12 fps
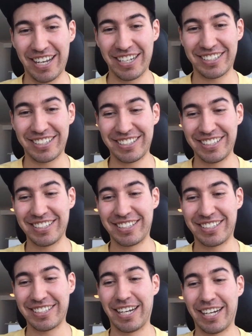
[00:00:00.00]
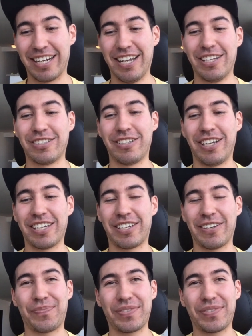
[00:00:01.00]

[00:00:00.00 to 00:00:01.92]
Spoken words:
Yes, it's insane. So